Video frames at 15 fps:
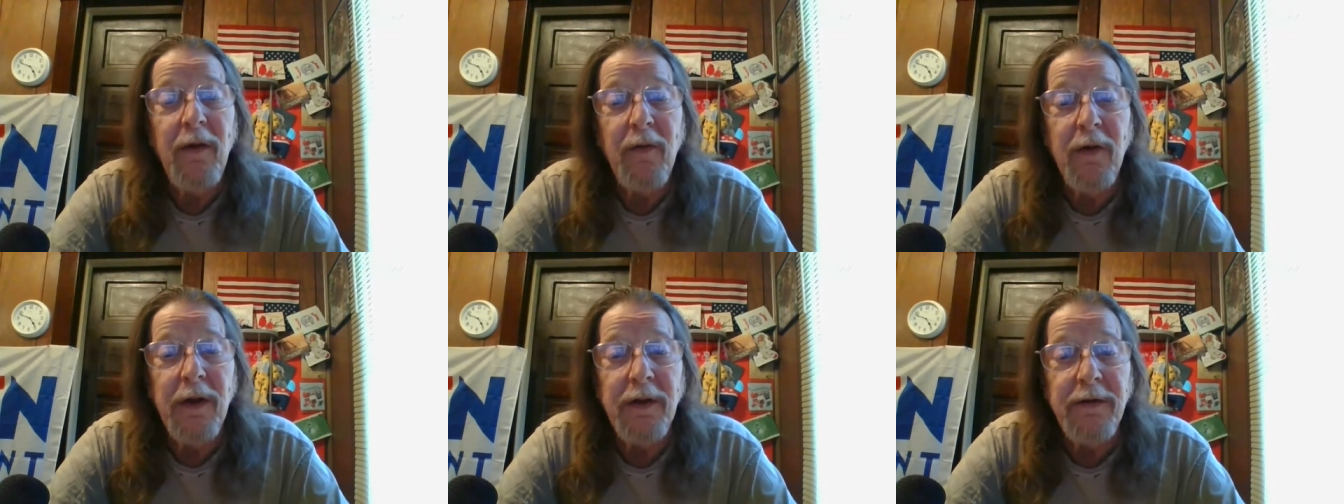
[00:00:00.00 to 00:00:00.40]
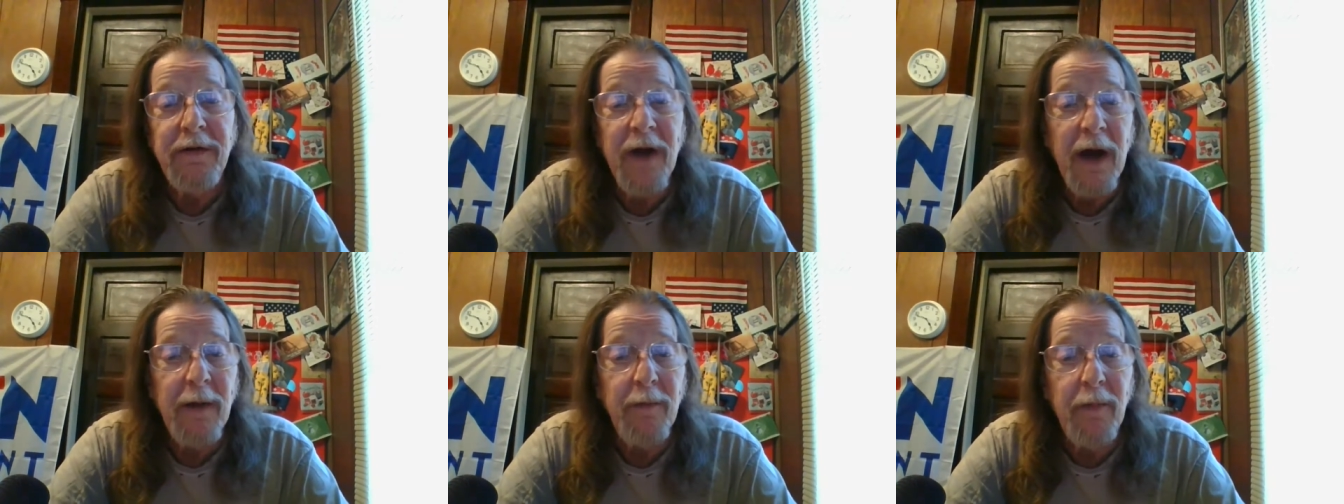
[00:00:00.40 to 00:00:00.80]
when
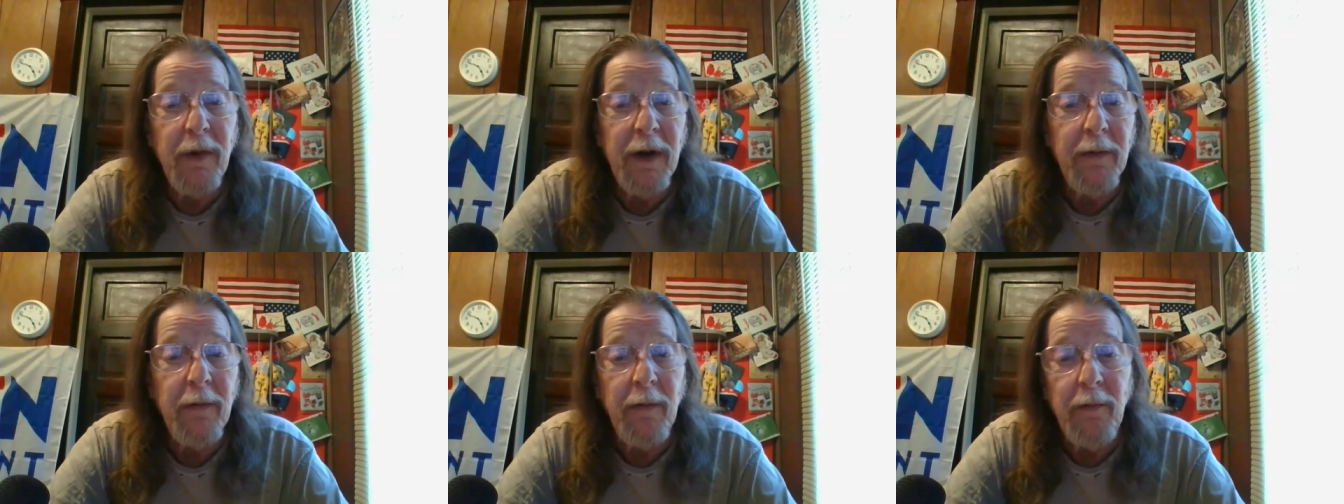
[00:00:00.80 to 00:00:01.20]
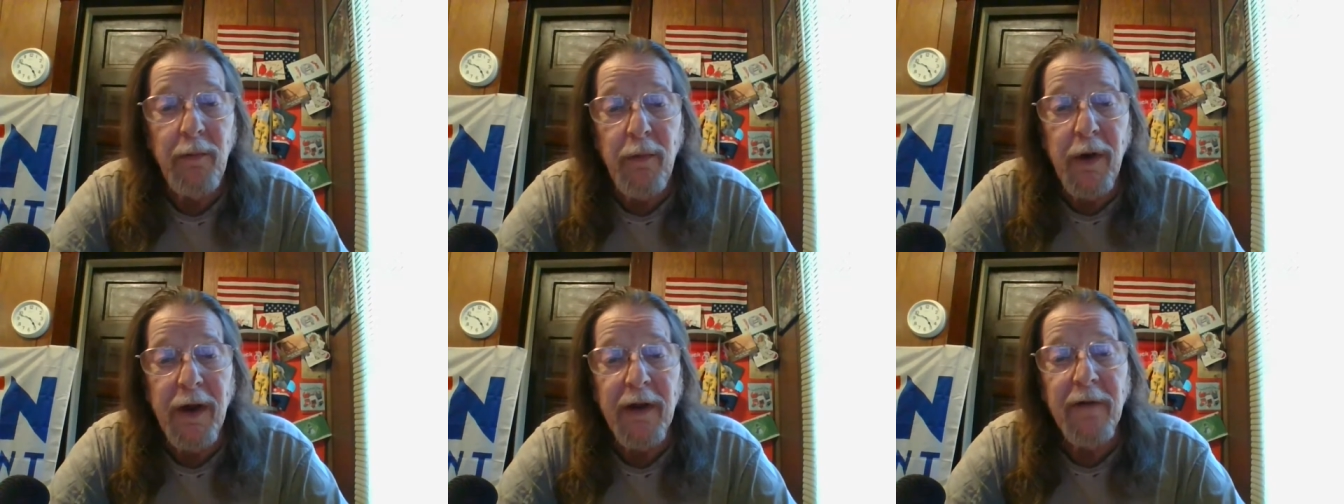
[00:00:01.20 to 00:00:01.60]
John
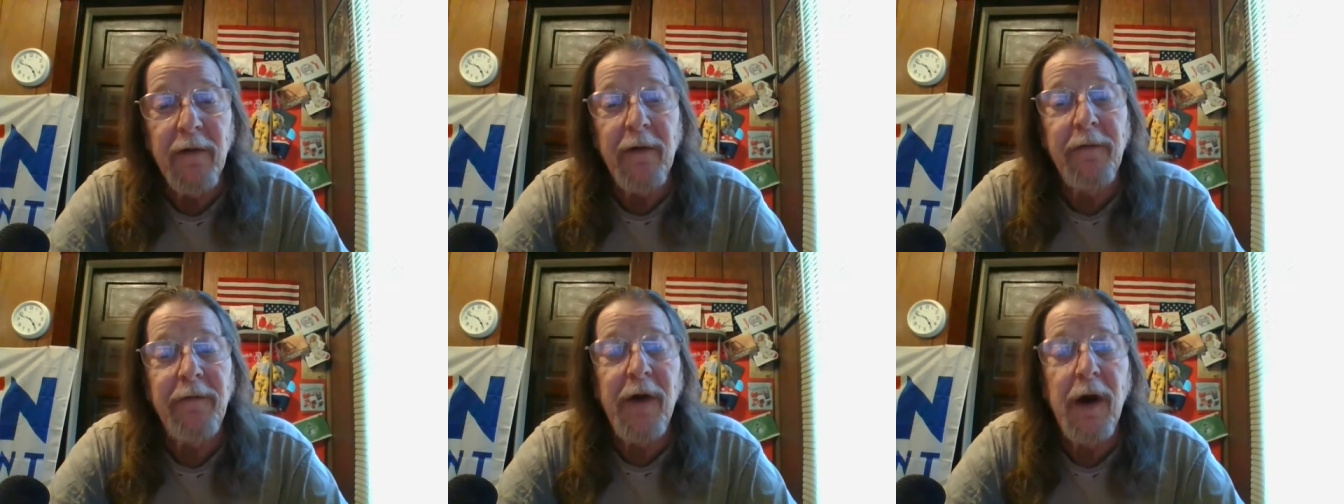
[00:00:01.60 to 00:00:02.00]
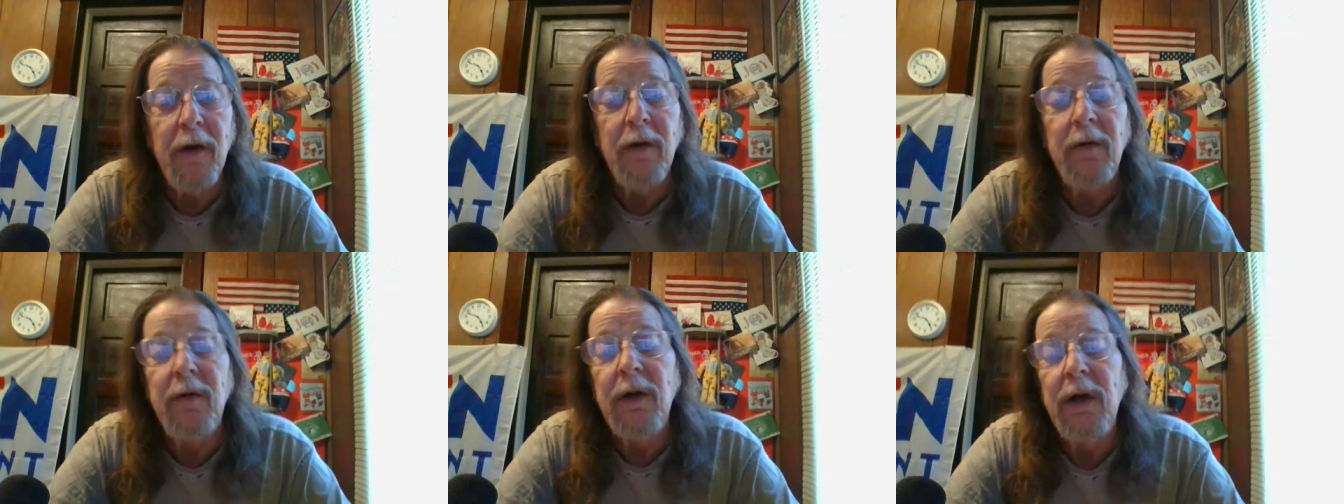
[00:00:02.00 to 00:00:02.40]

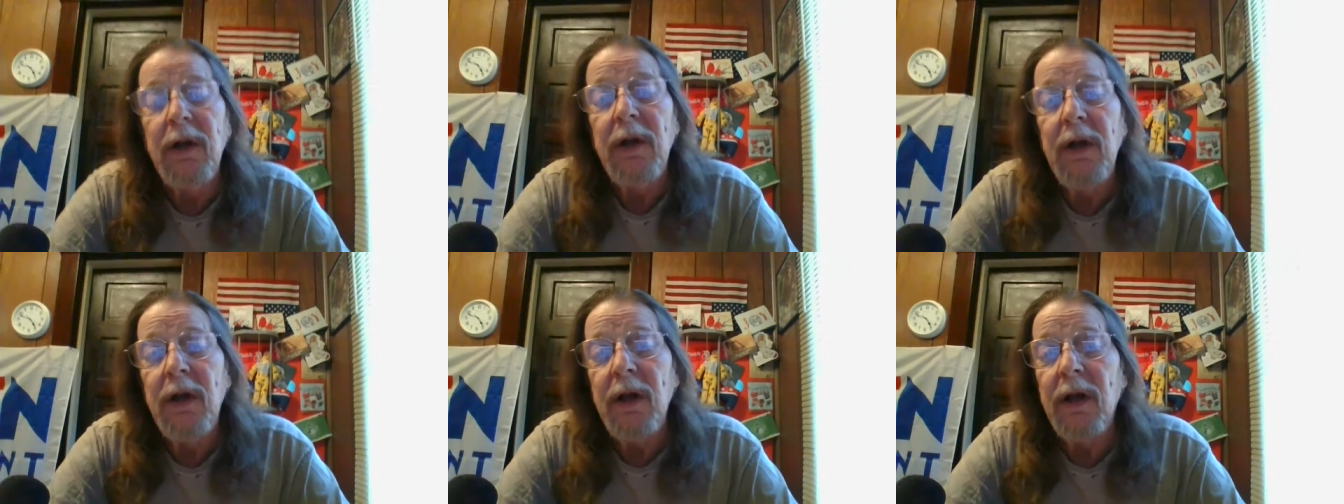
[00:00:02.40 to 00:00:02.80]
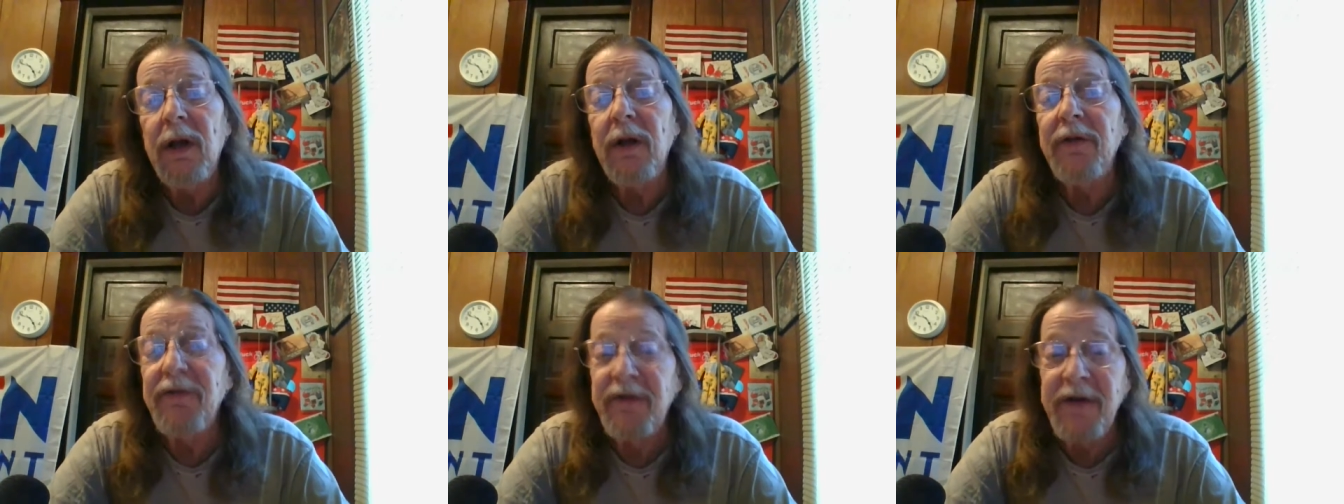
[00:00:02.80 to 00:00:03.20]
Brittlebow
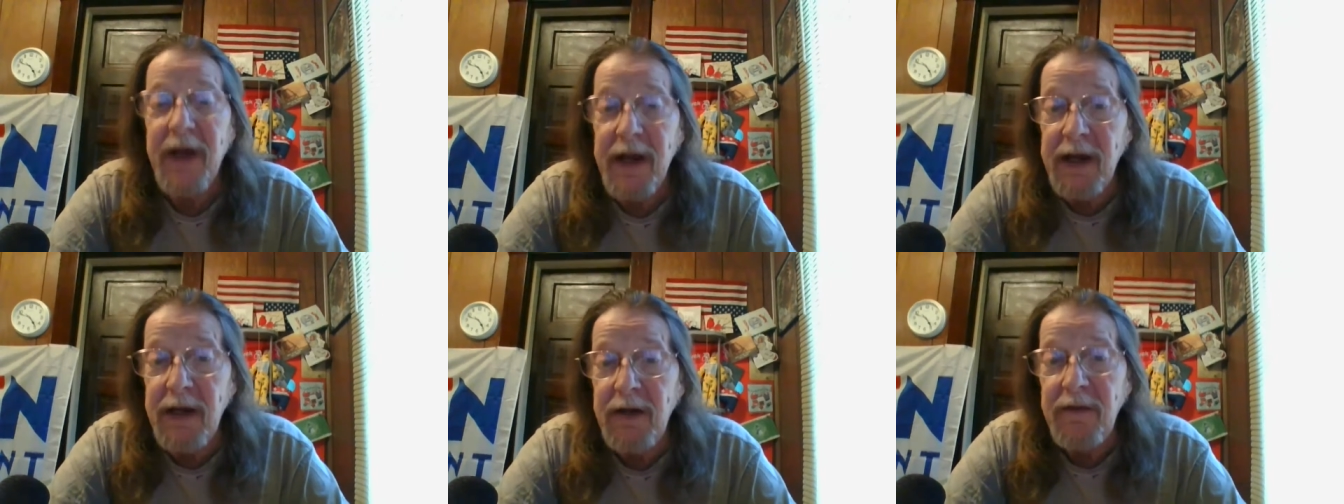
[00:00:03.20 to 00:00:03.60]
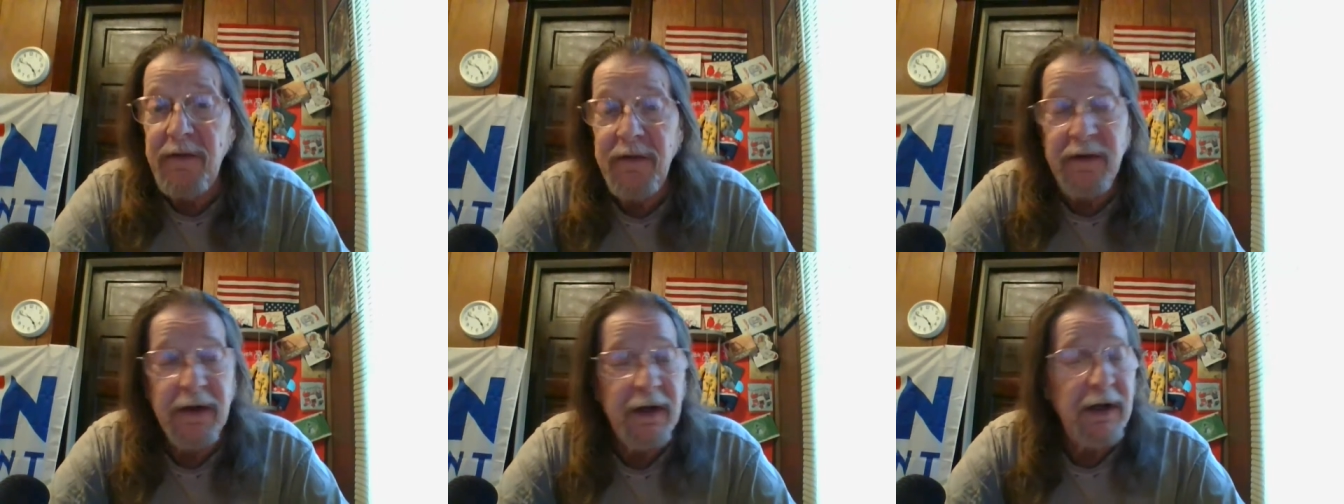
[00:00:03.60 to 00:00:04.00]

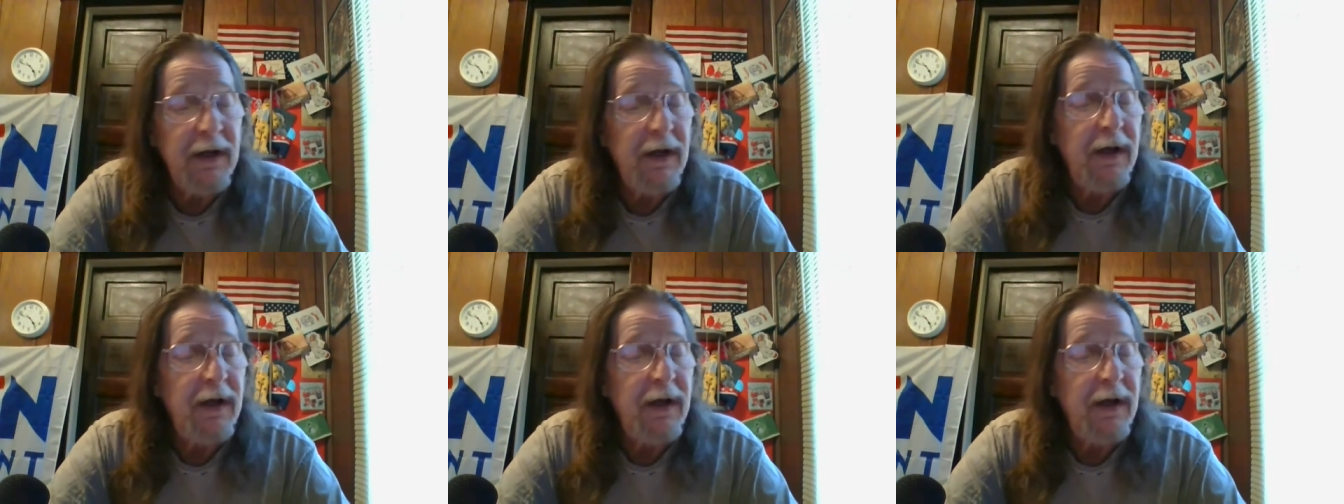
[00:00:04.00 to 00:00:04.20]
shaves.